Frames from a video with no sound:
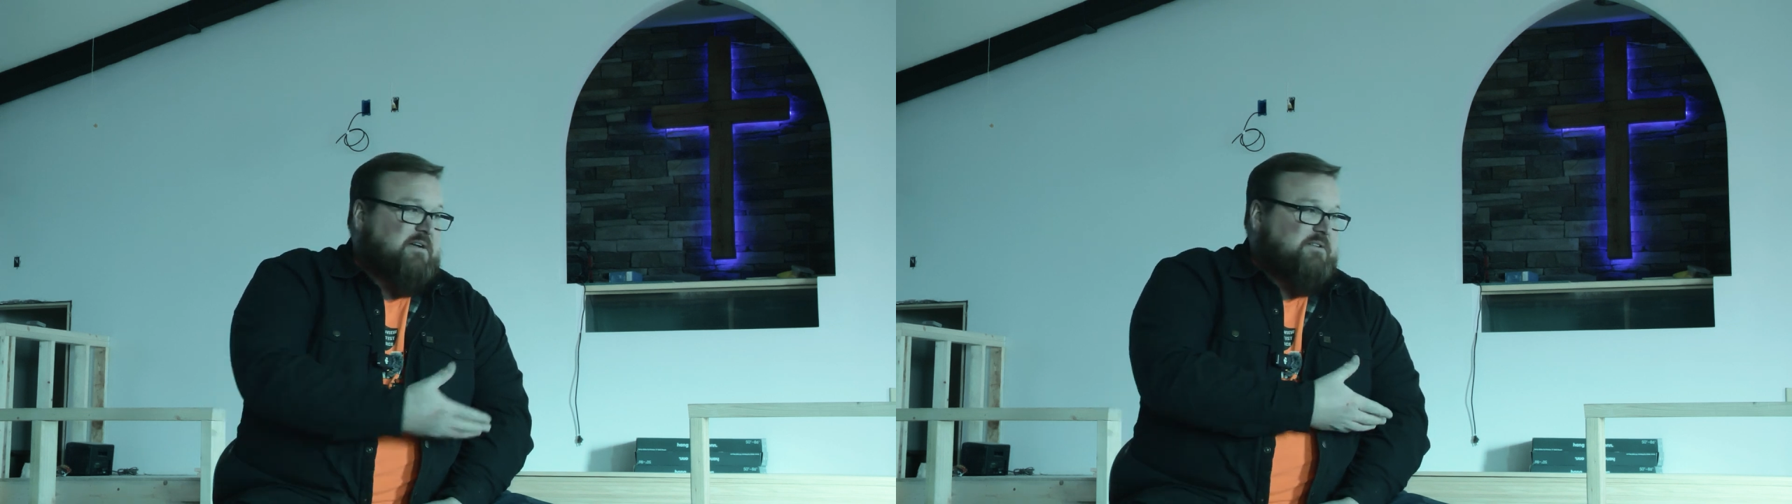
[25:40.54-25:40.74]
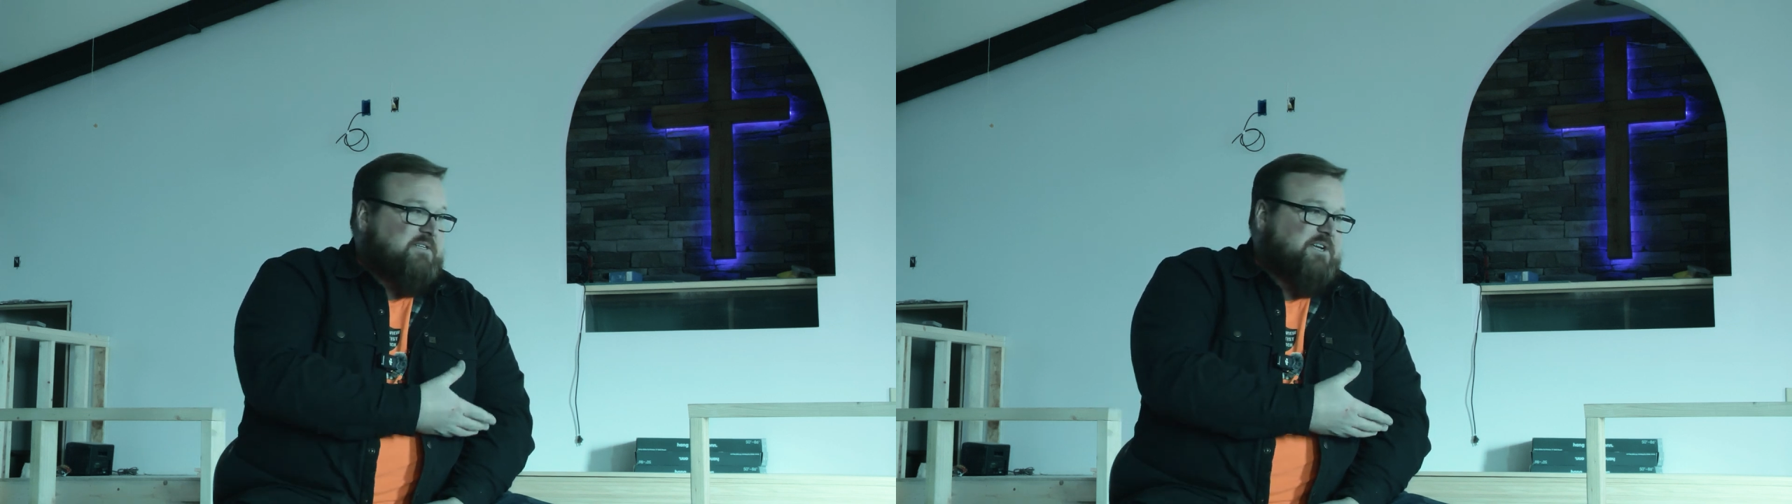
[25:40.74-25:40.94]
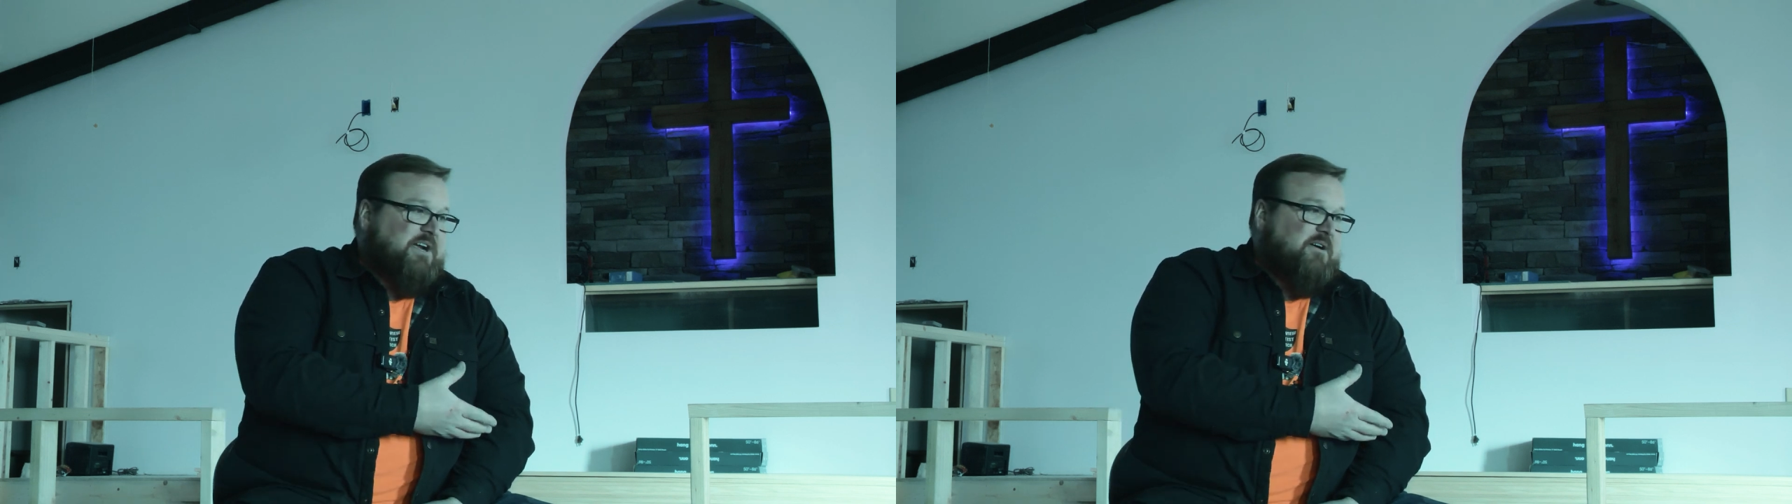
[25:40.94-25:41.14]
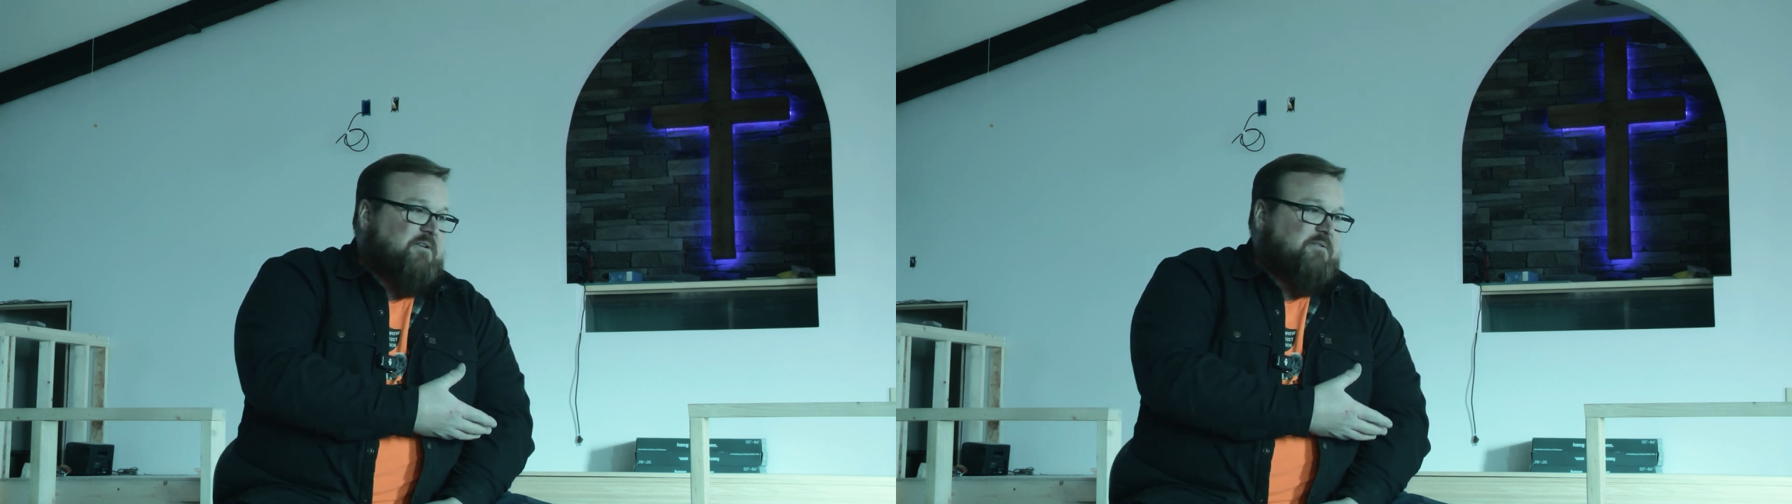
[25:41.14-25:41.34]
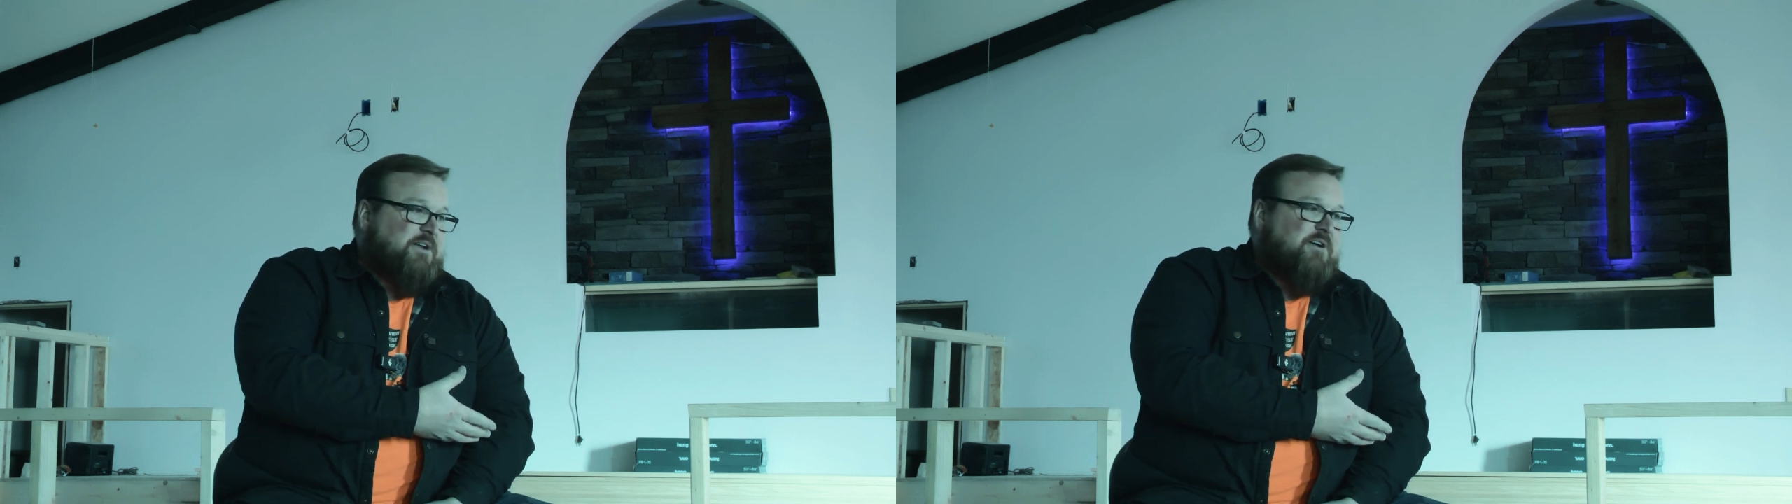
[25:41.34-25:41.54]
This
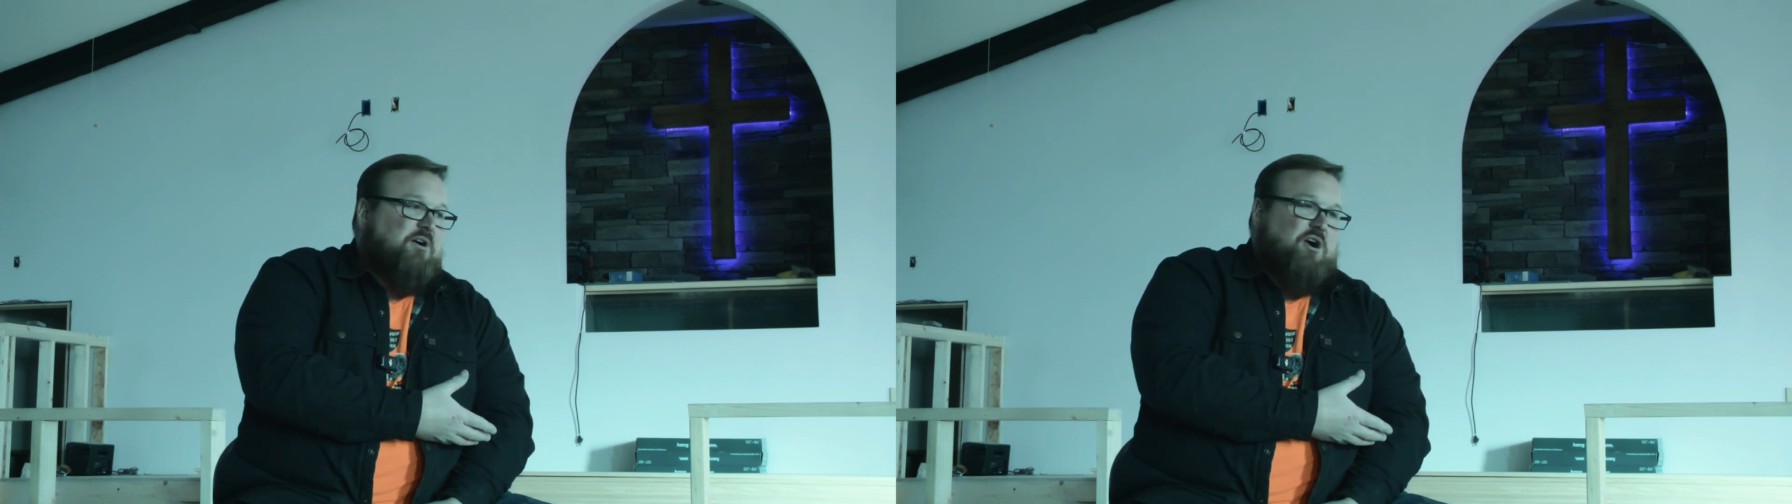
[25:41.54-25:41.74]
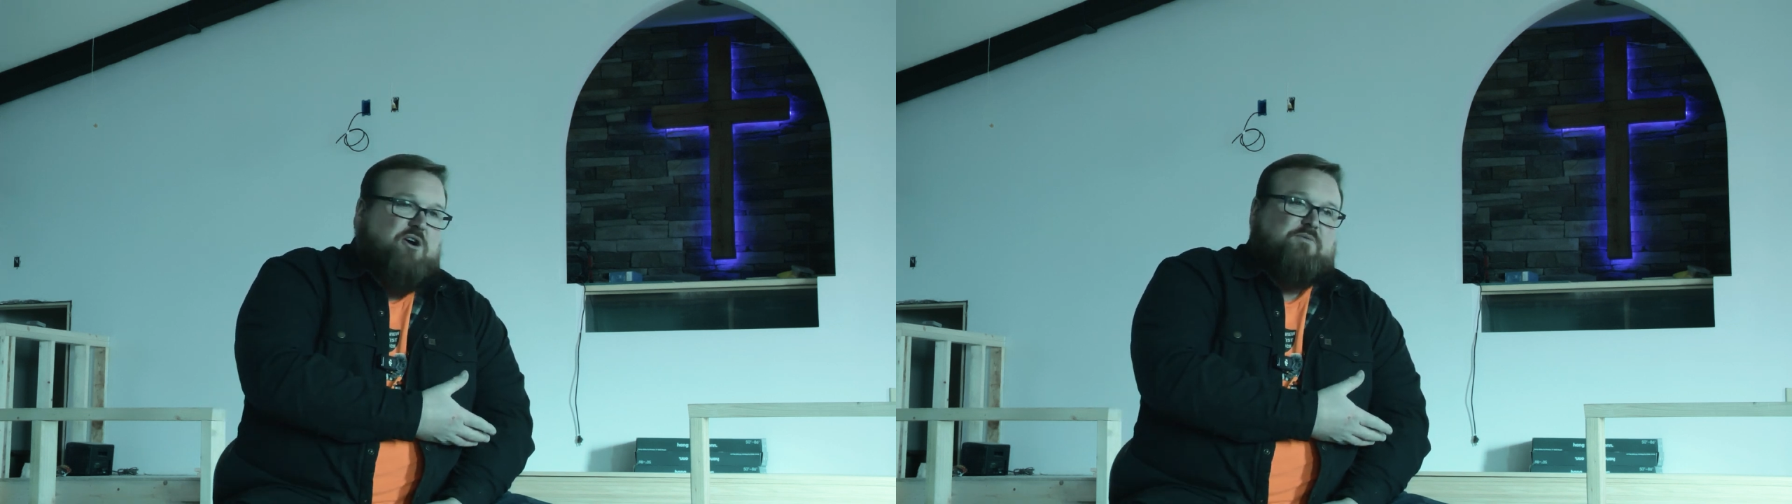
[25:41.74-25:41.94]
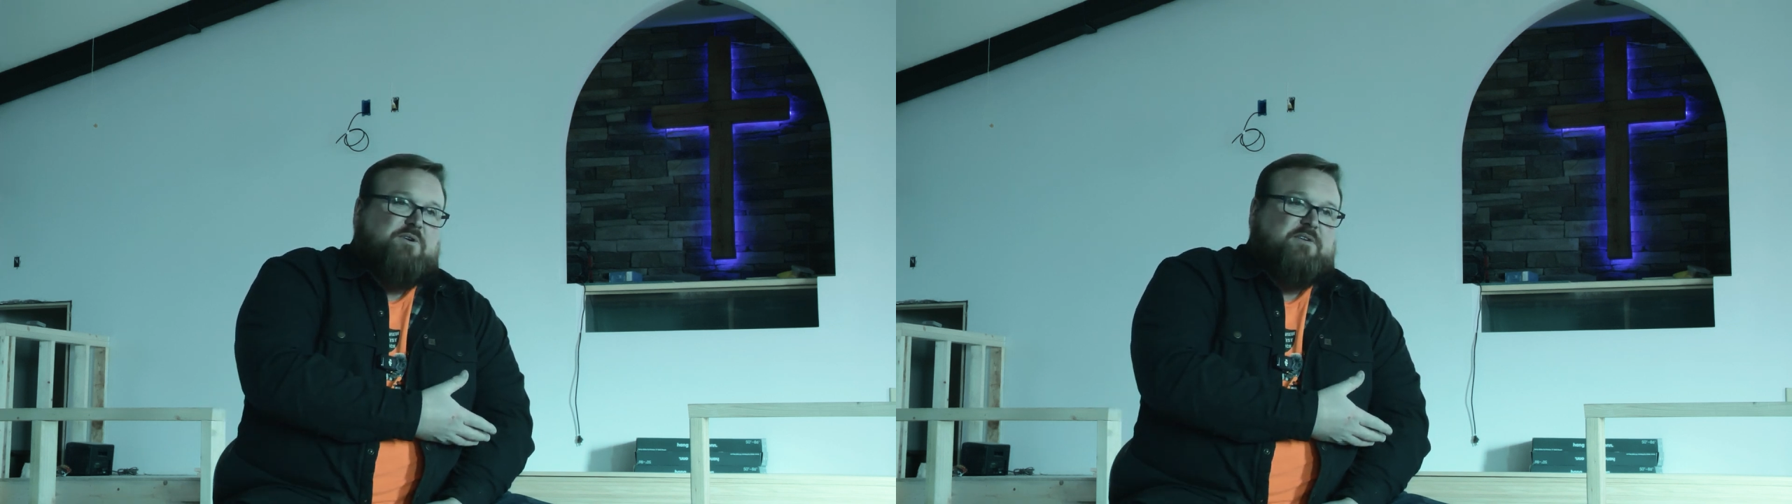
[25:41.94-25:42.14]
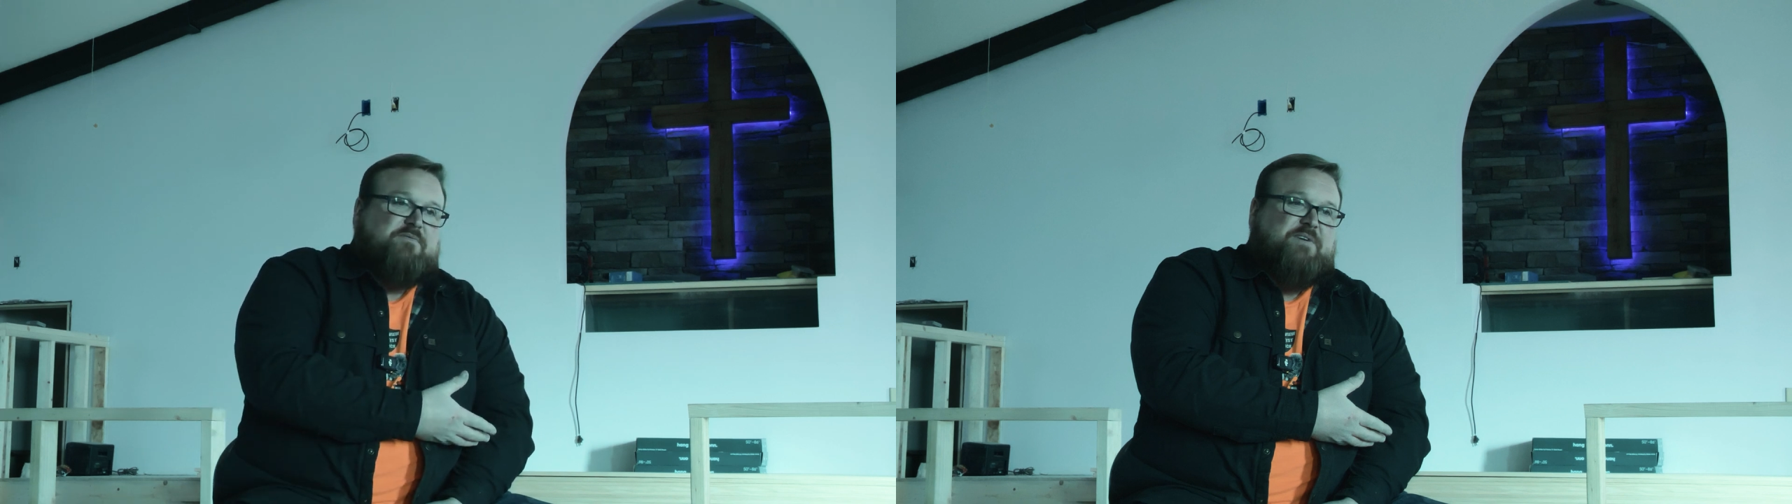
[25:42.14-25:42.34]
here, hardwood